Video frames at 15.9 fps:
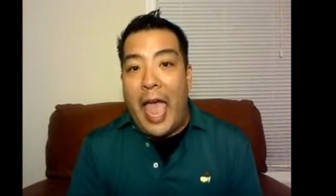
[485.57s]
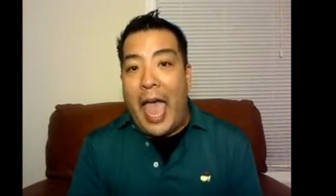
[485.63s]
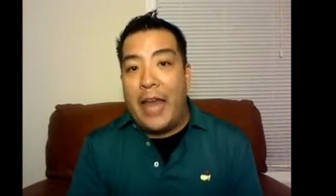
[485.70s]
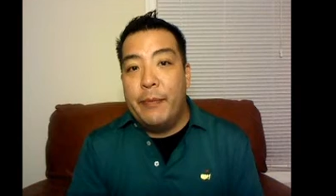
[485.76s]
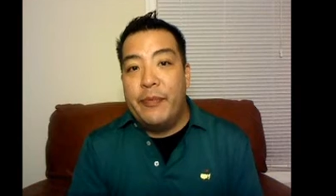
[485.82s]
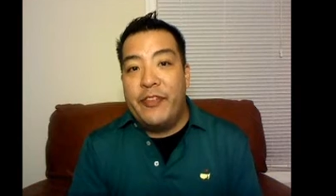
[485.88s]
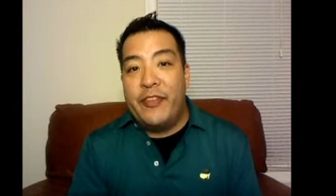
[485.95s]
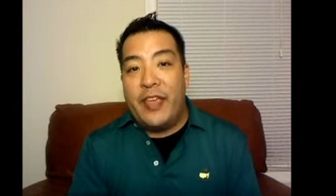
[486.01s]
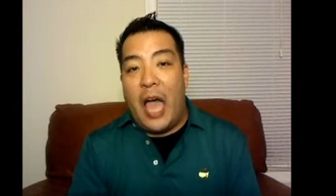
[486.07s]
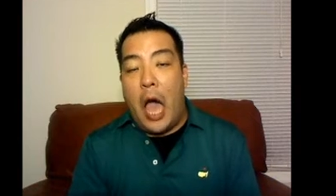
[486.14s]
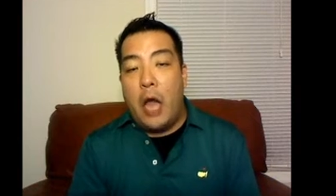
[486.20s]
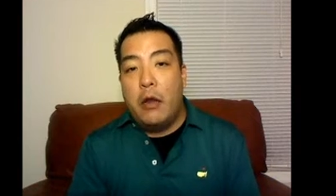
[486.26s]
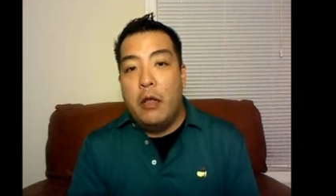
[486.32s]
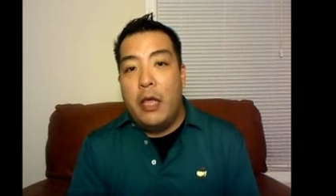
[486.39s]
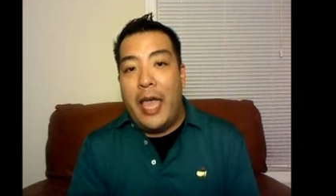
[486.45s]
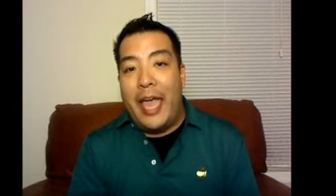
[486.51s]
Adam
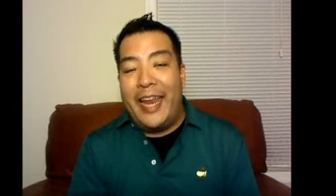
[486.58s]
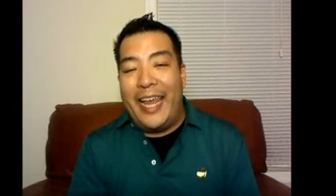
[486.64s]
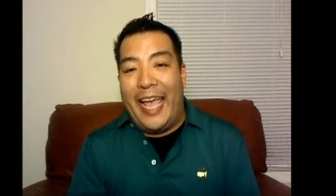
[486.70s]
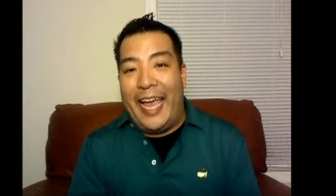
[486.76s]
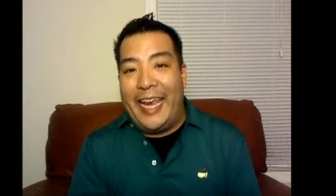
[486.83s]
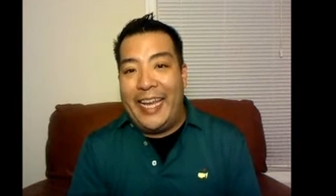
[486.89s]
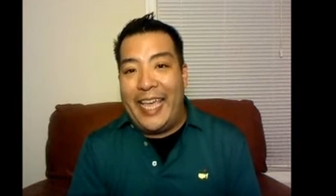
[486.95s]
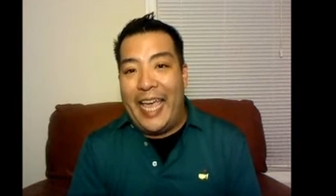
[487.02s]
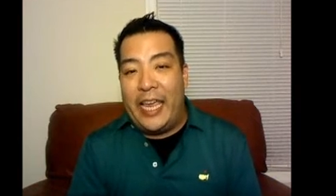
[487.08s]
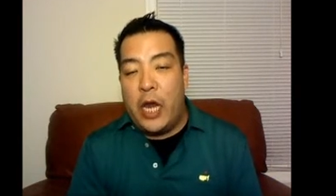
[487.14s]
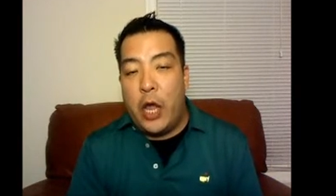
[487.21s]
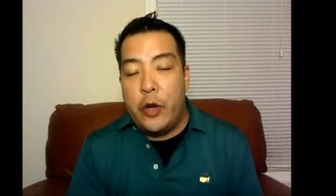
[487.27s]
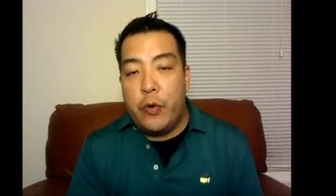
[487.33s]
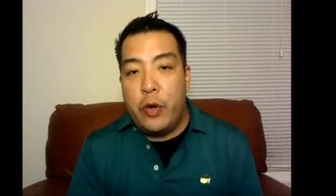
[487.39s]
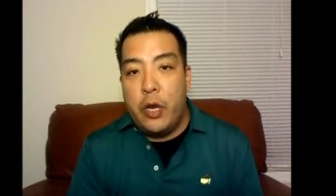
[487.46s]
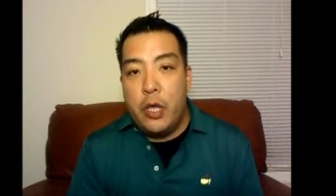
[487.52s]
Scott at
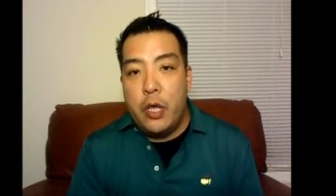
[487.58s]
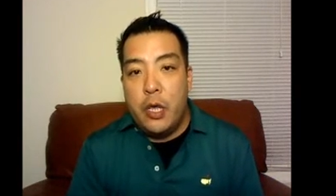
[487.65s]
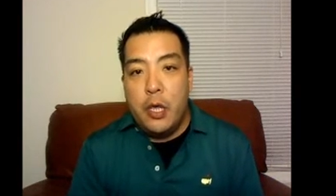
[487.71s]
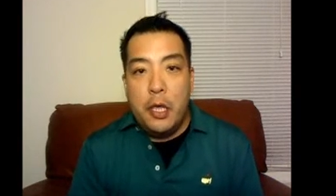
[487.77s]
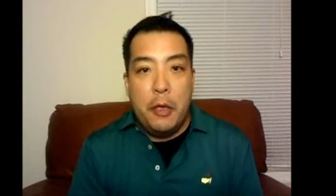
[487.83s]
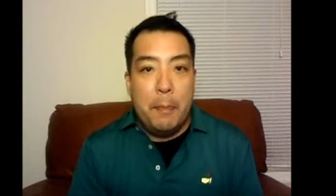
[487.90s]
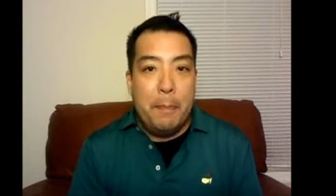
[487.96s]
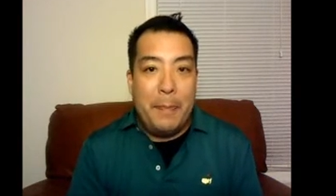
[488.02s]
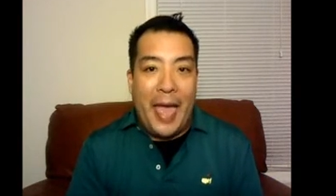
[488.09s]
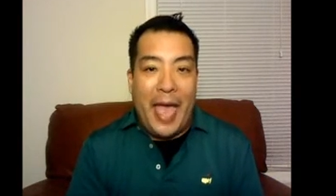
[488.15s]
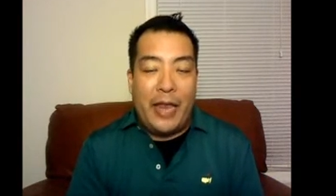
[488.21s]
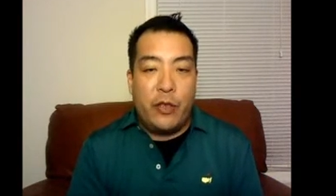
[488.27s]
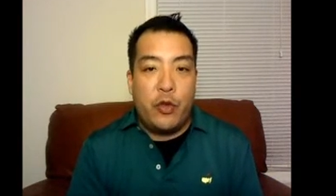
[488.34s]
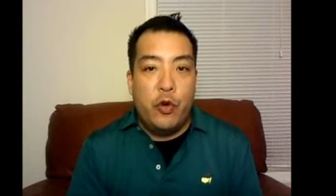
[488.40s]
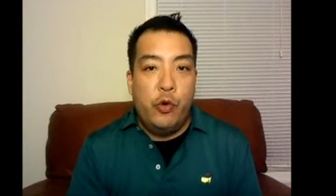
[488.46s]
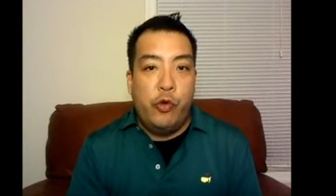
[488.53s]
8,800,
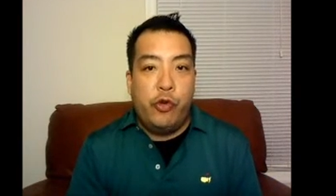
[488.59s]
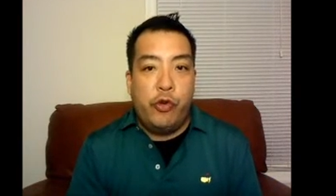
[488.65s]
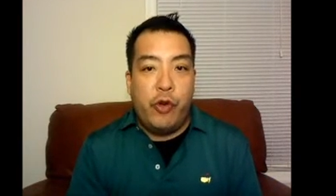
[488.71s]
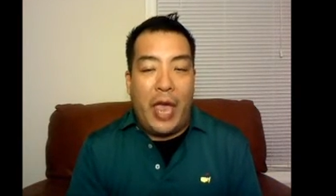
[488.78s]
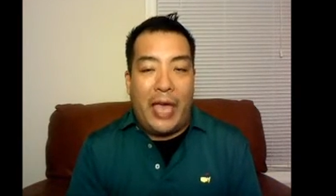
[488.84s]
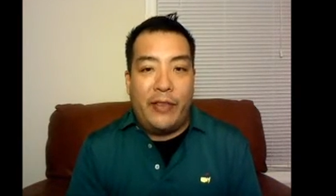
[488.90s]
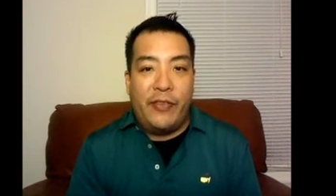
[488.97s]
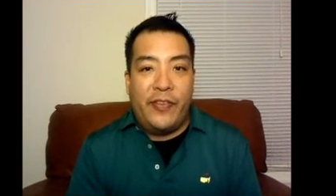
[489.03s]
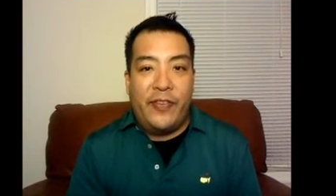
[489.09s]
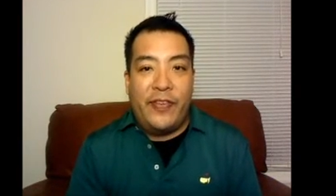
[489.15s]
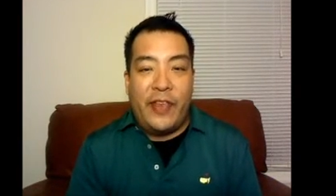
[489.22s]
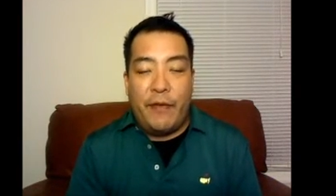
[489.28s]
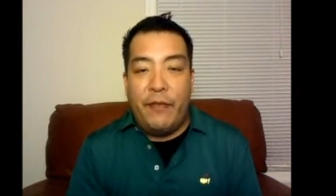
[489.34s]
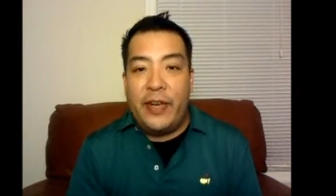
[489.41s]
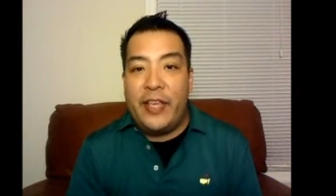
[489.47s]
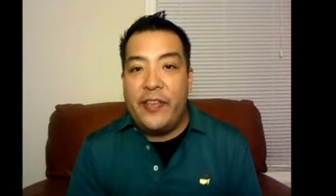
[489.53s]
Matt Kuchar at
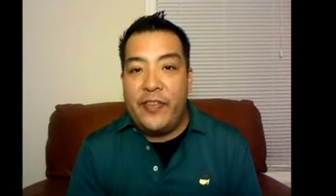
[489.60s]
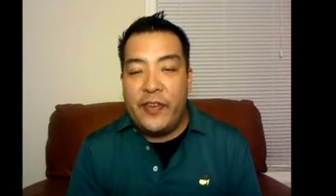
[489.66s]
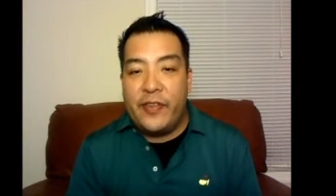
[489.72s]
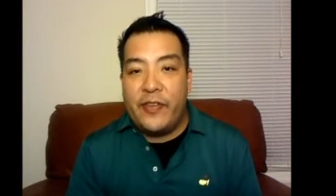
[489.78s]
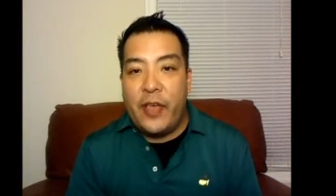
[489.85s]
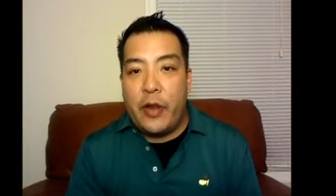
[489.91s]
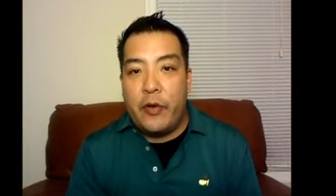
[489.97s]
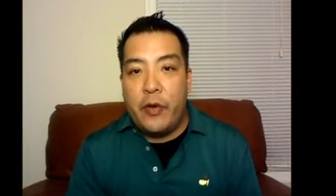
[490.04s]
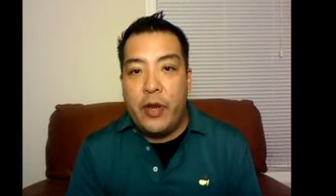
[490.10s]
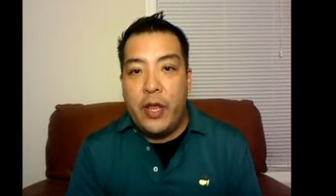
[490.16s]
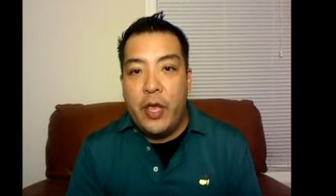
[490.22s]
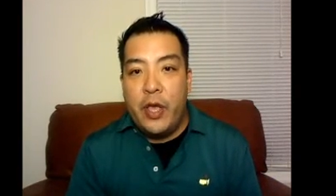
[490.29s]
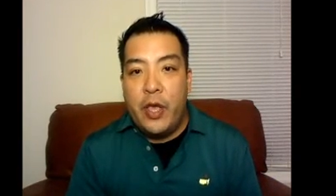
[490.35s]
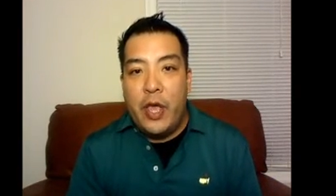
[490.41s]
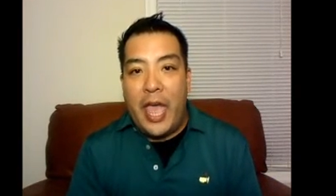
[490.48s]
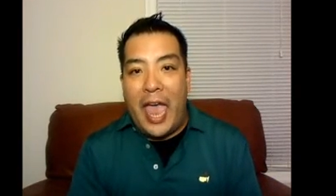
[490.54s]
7,600,
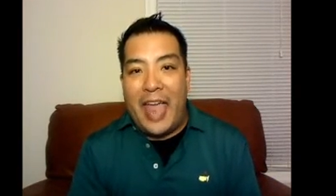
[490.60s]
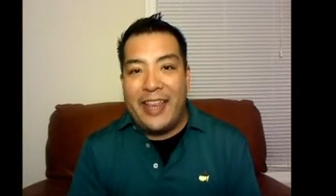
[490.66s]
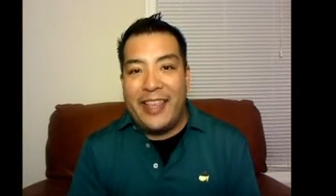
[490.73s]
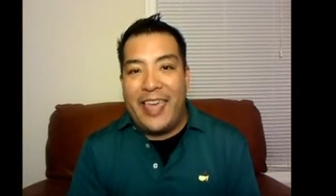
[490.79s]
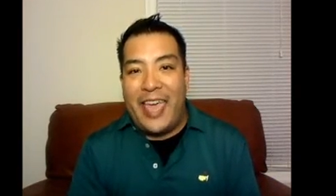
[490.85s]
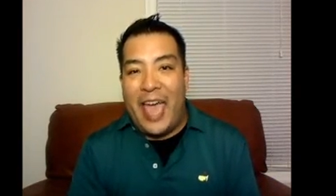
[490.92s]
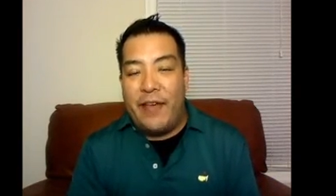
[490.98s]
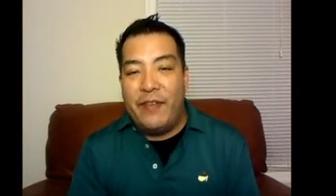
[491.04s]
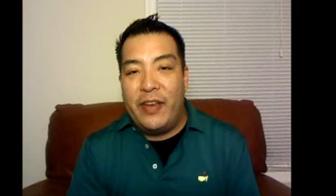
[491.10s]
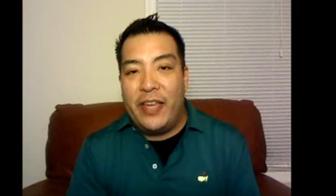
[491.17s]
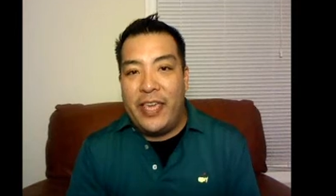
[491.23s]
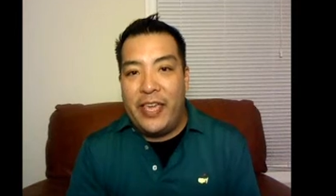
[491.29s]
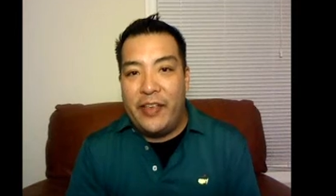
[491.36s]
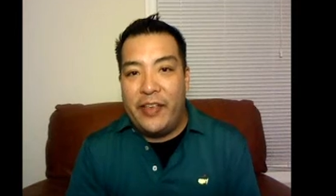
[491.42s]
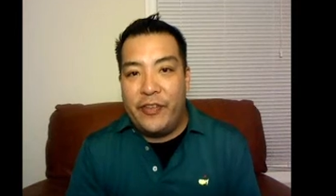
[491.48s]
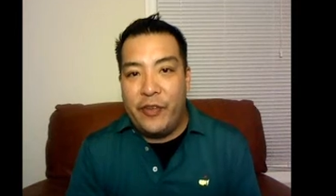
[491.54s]
and Kevin
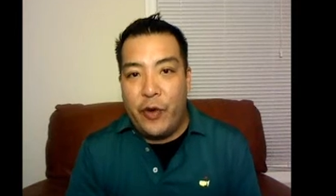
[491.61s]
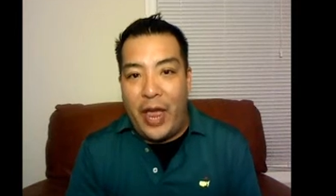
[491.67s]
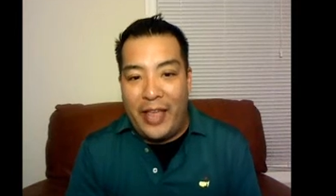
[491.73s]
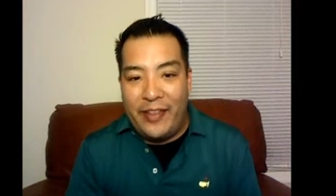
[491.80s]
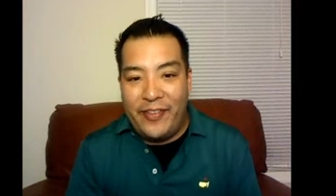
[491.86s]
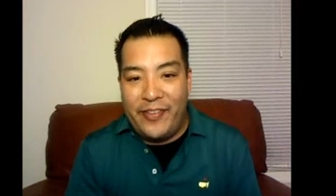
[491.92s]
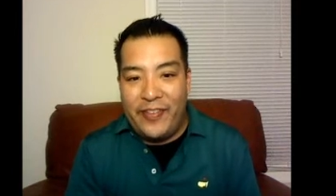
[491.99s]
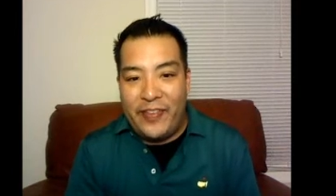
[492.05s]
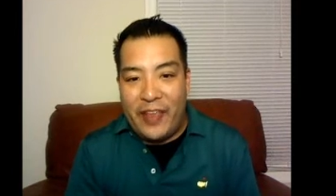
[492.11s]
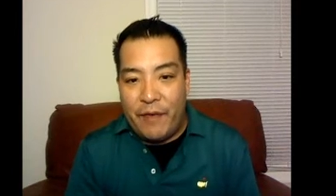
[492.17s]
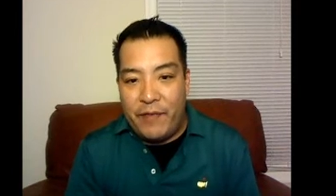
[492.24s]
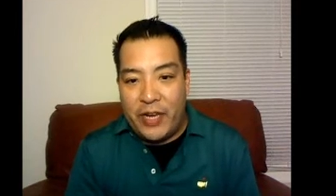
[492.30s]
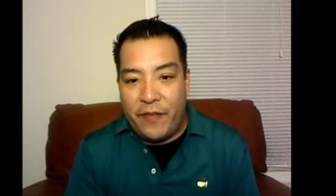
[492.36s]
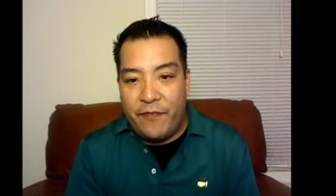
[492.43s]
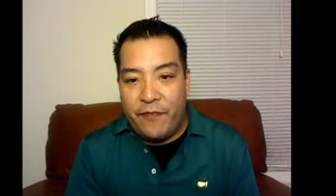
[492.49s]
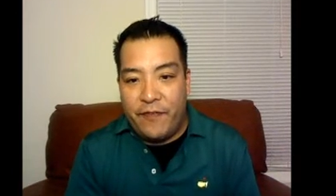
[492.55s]
Kisner at
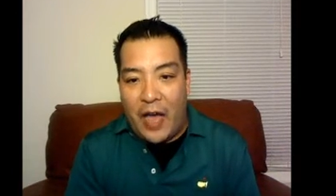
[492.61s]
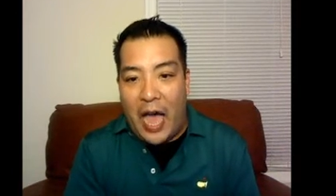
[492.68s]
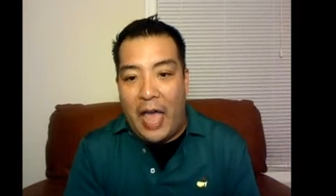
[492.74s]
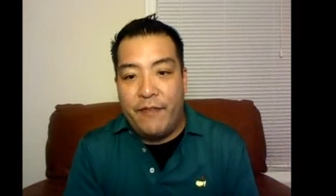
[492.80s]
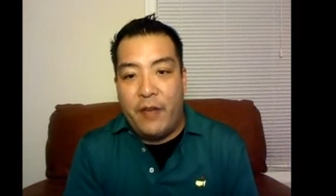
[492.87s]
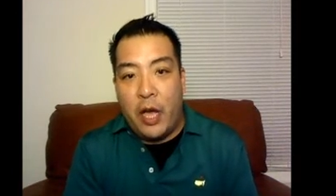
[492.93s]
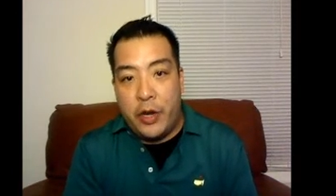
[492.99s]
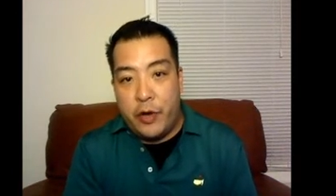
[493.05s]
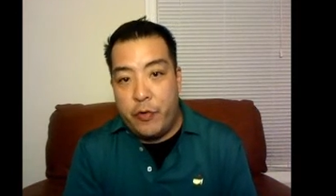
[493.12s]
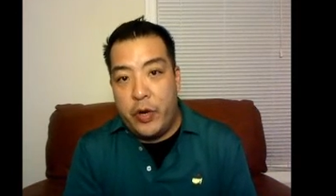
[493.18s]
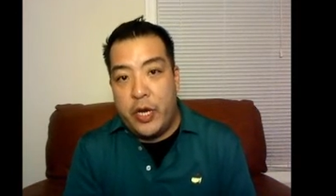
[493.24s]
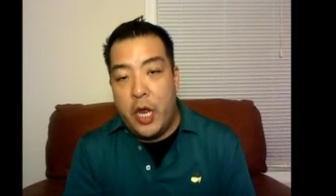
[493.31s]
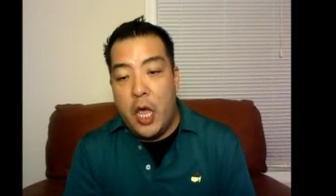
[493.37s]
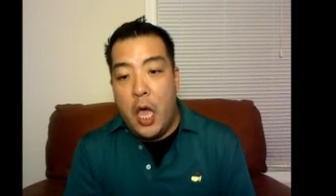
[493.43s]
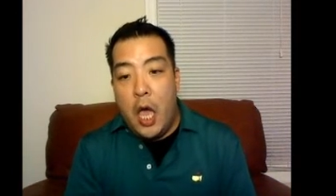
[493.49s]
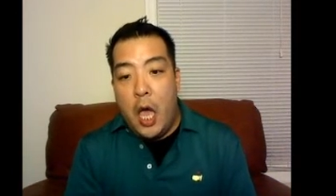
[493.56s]
7,500.